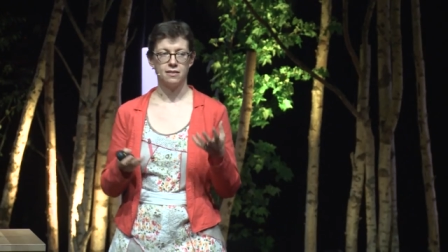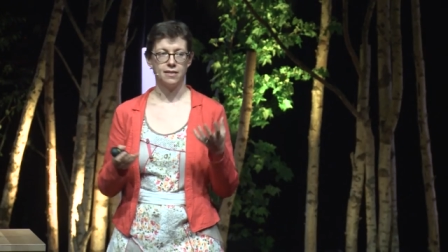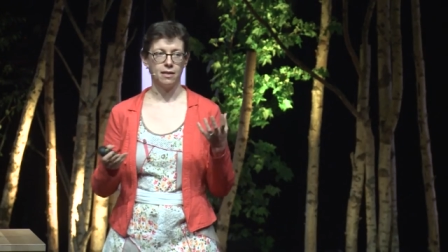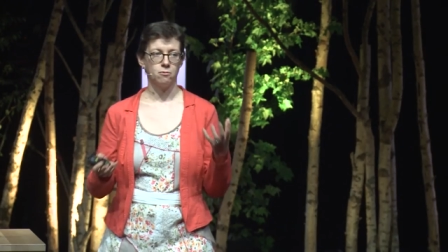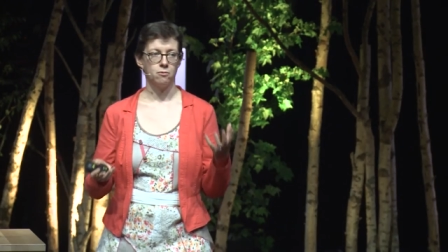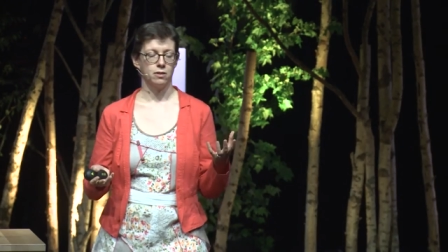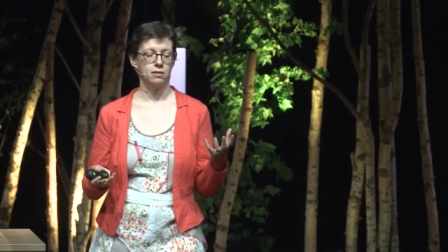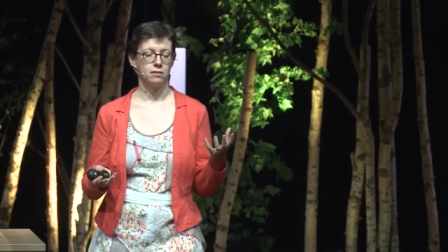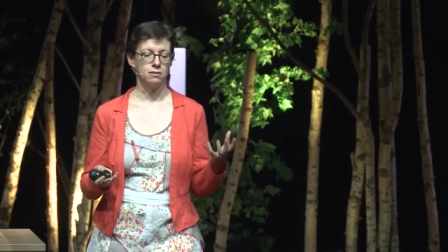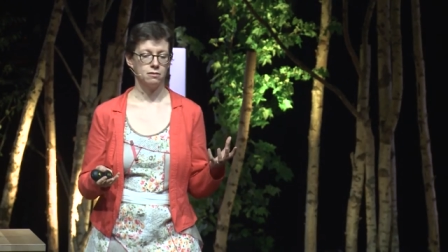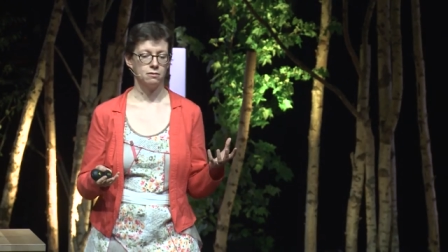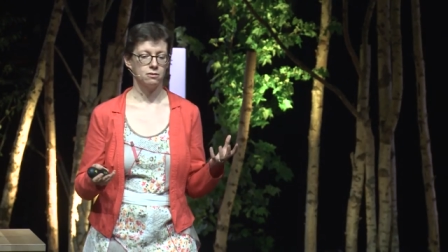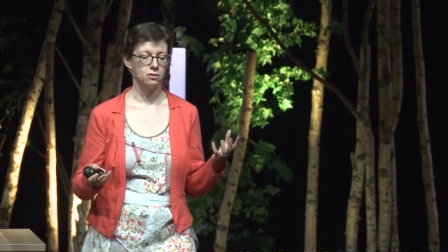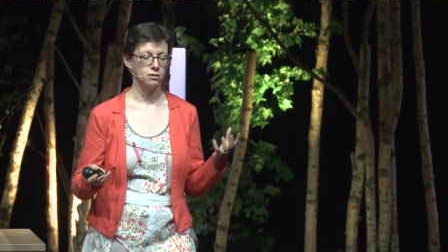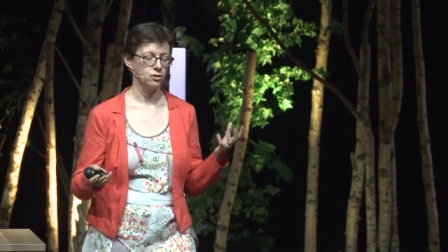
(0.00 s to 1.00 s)
as
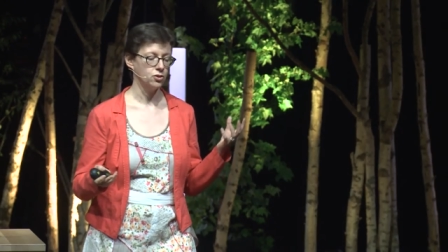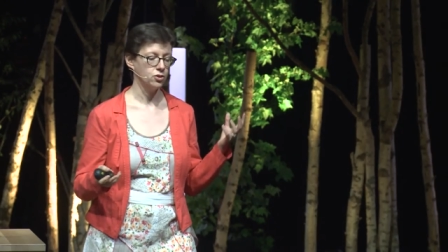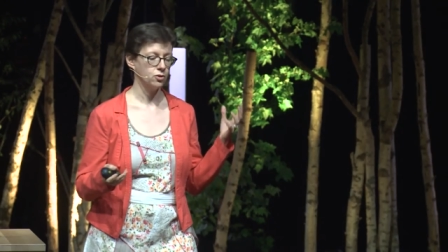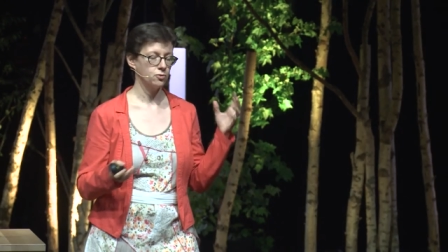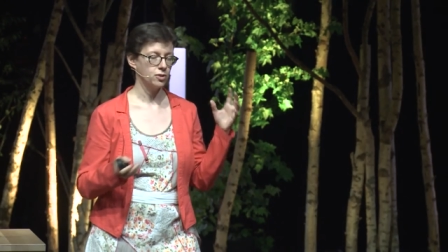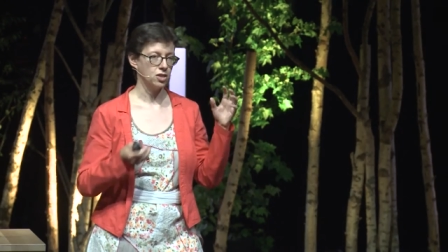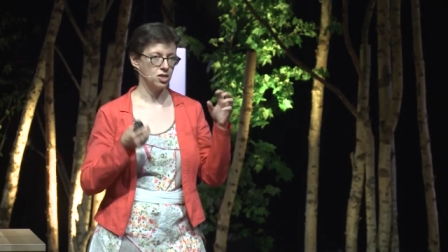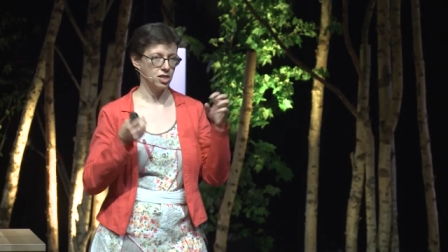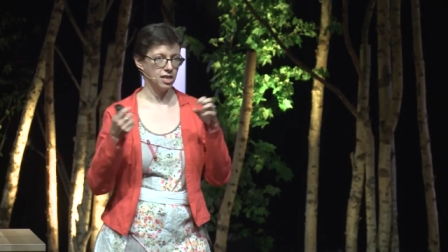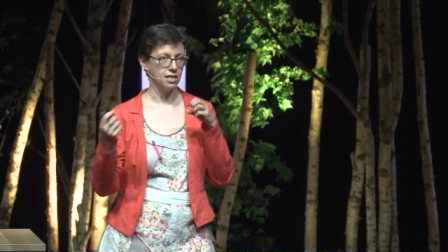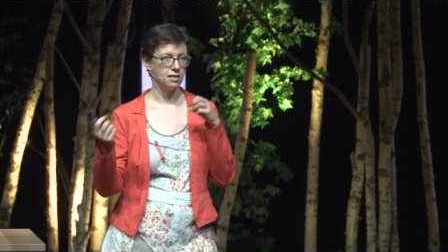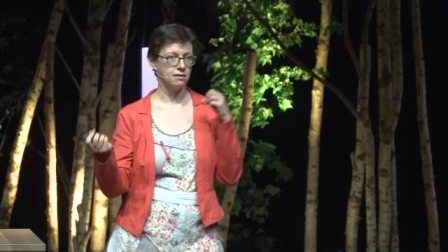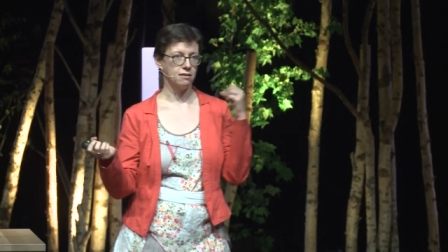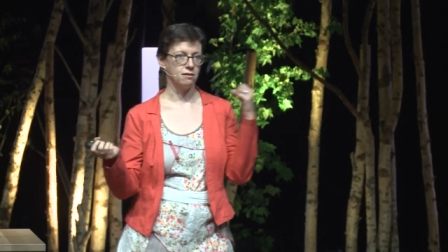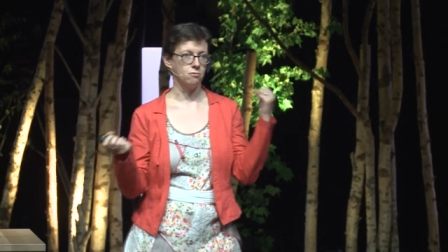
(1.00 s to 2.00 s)
networks. So you know that
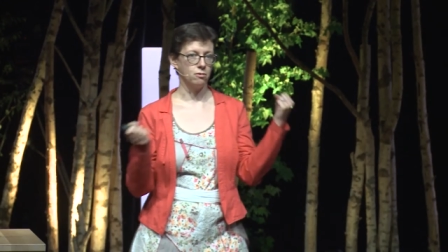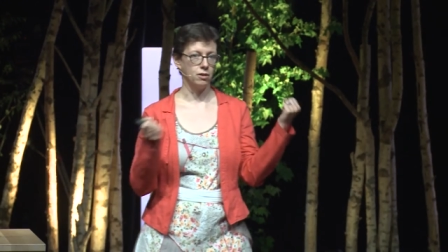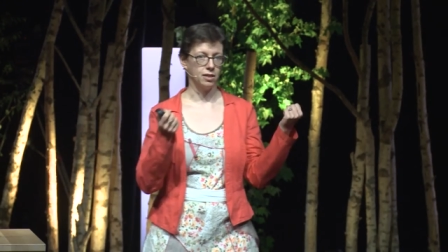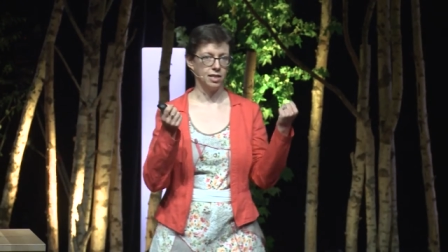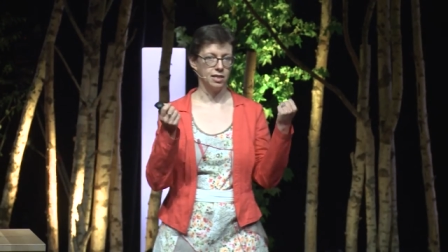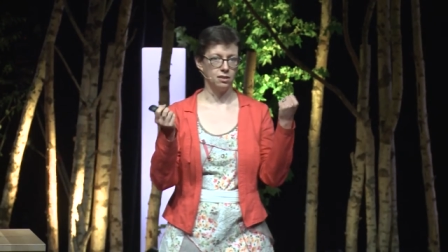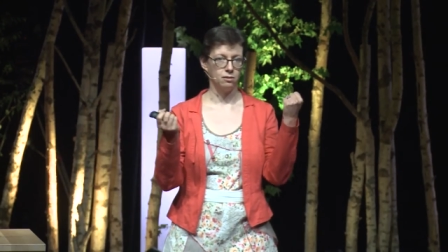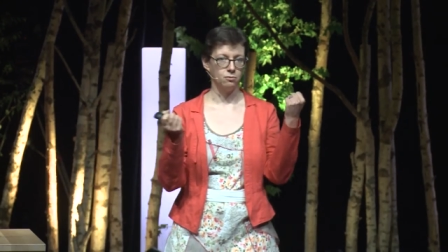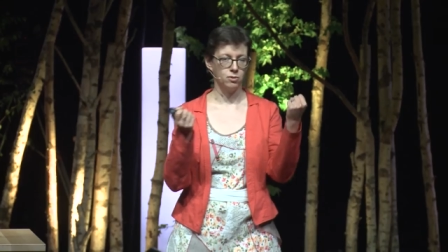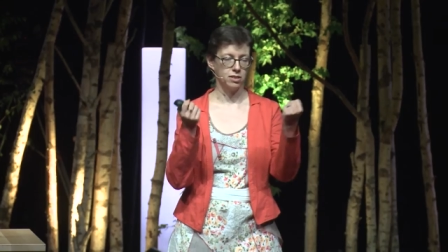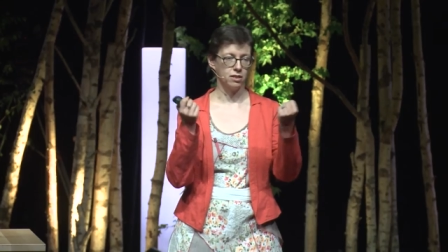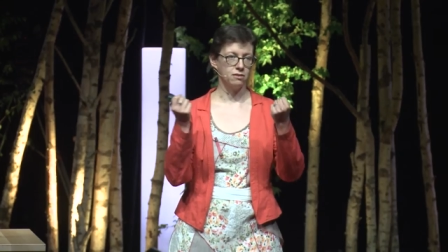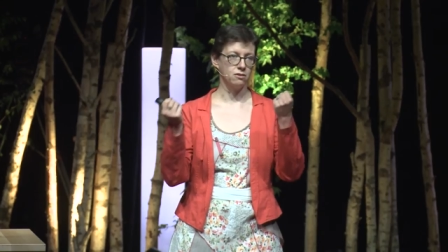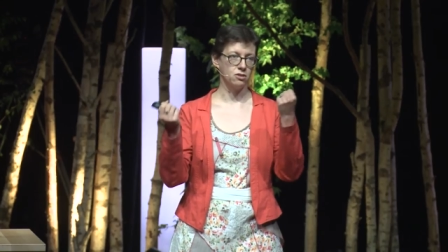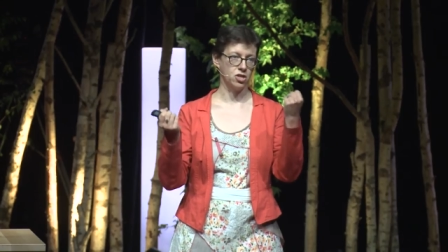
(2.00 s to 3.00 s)
genes are working
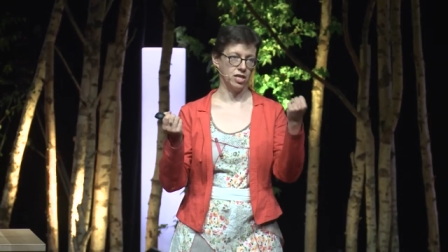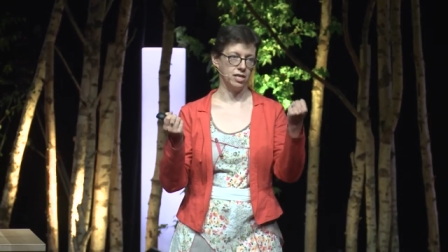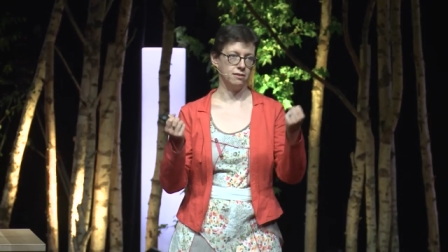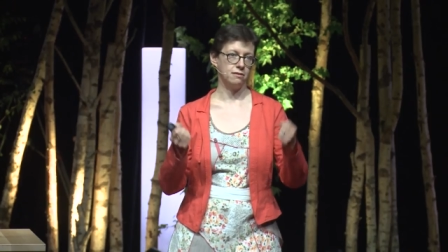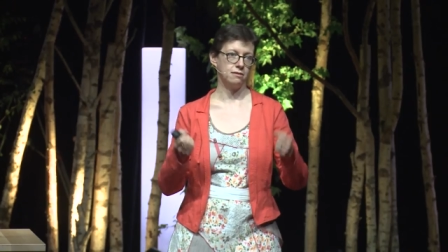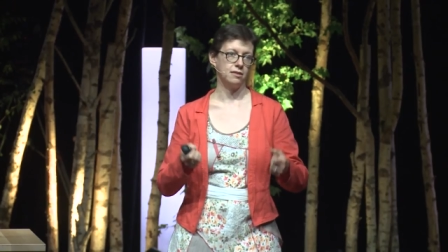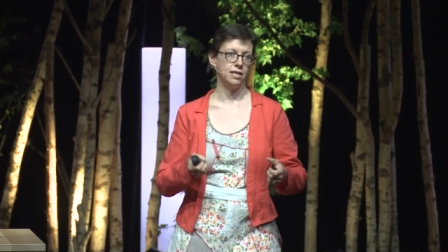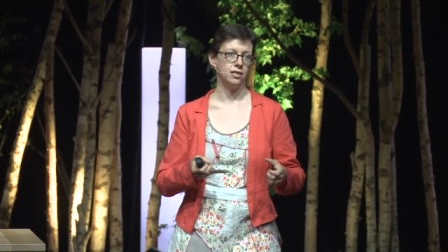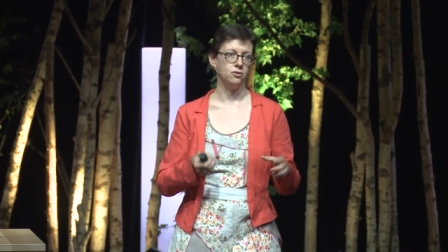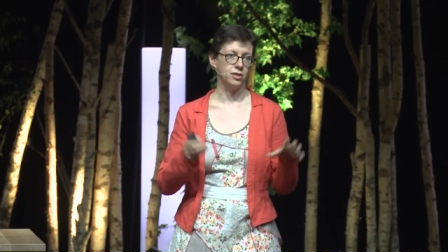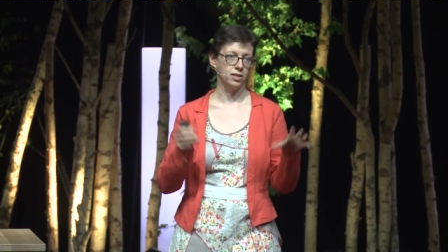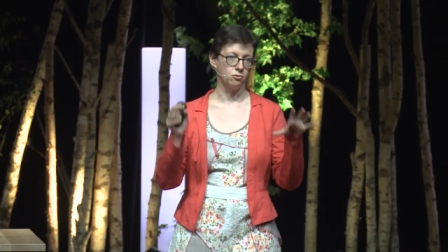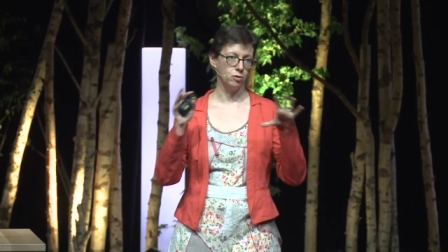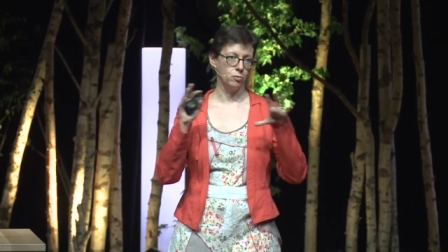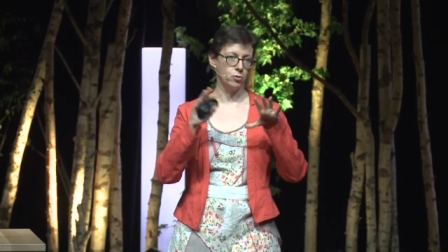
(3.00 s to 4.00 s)
with other genes, and you
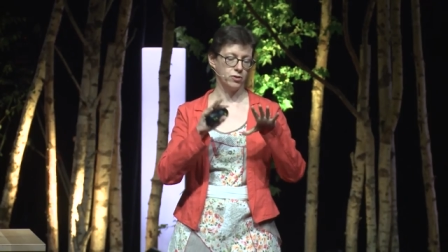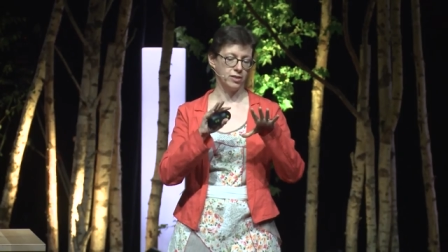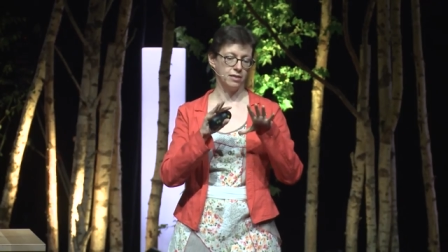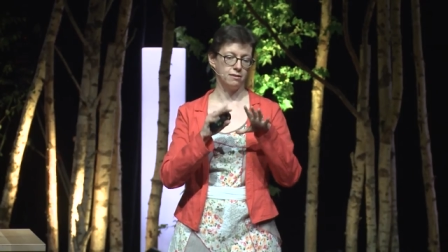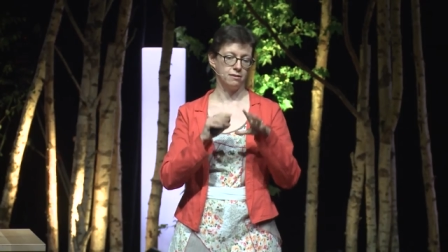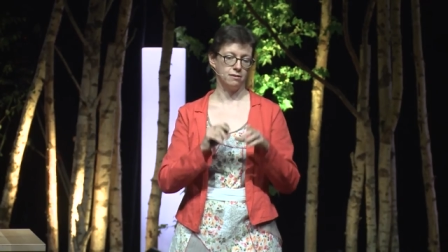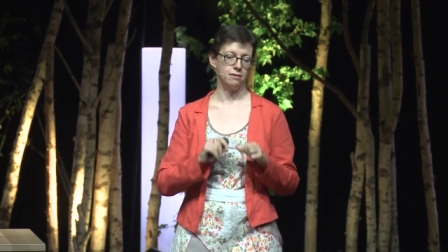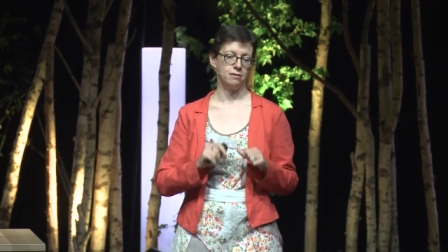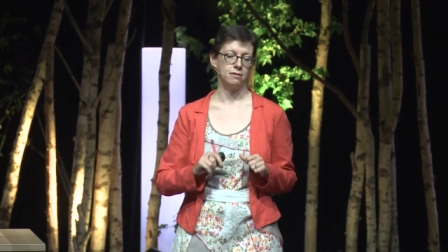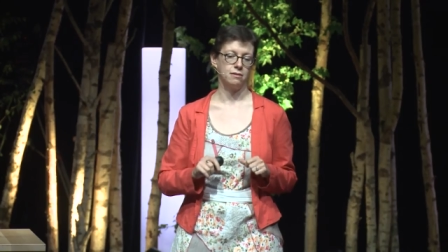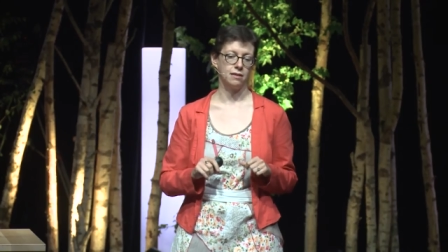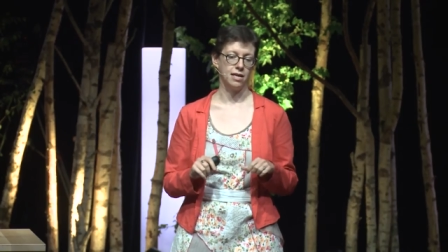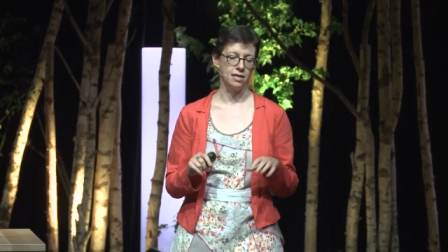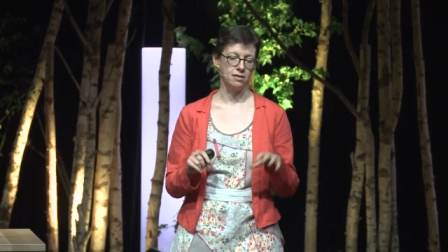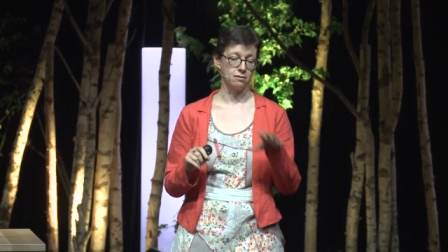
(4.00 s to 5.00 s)
can represent this
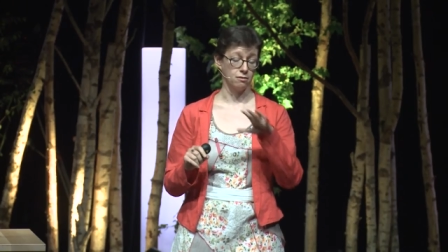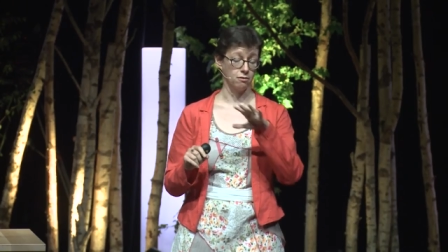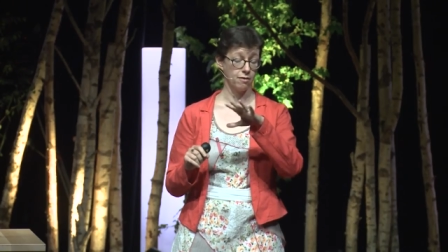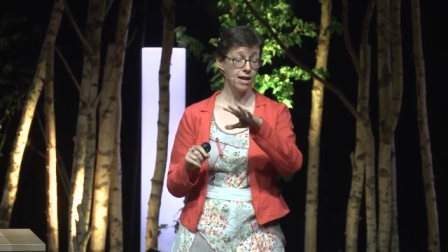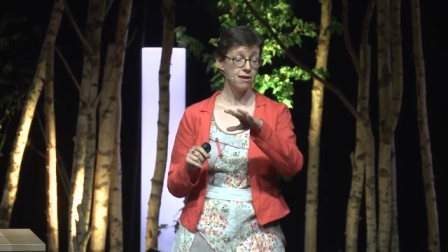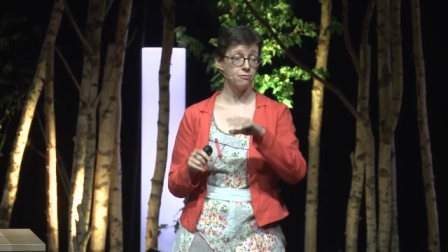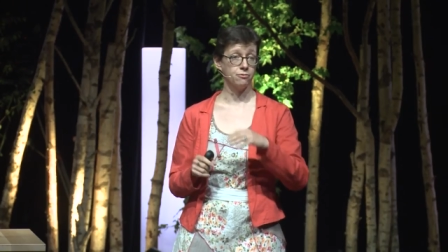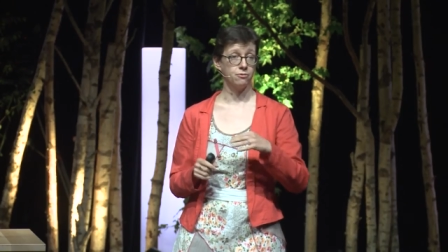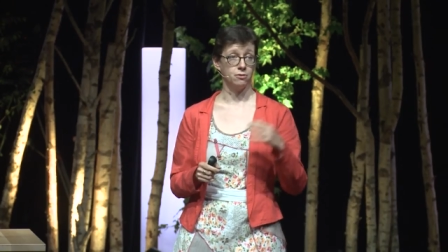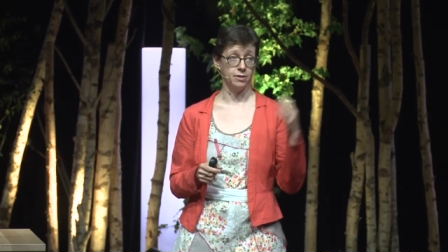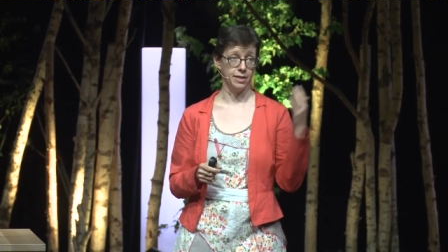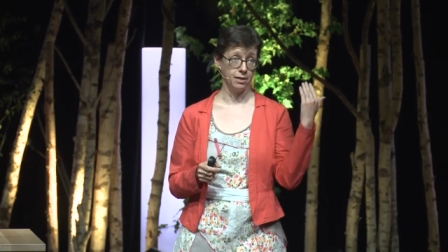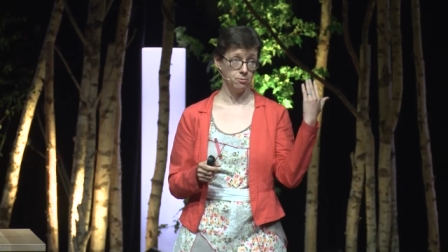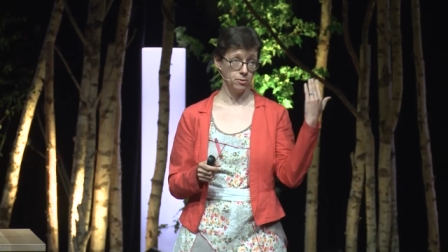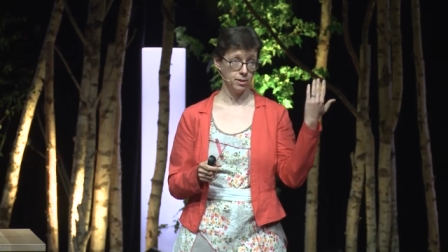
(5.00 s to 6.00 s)
as a graph or a
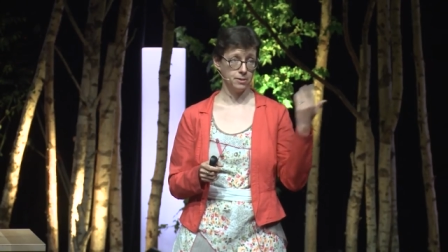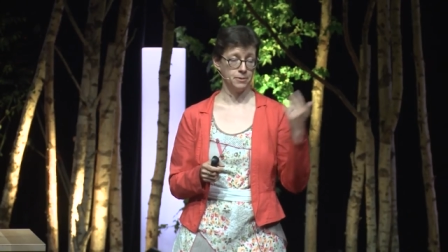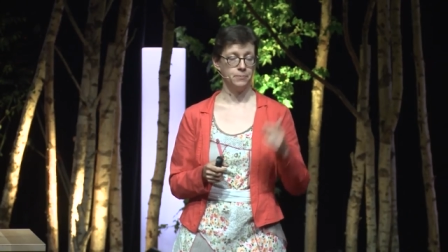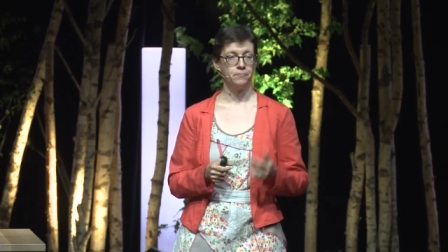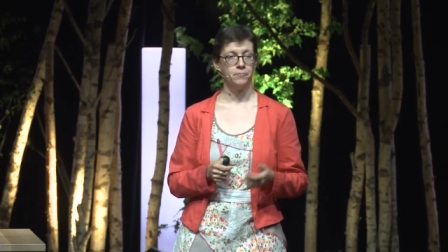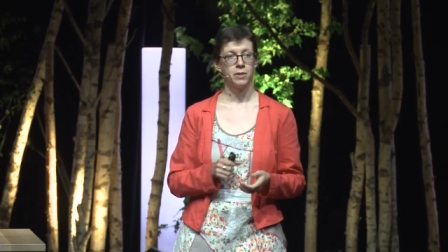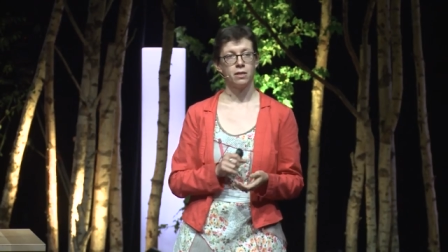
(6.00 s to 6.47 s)
network.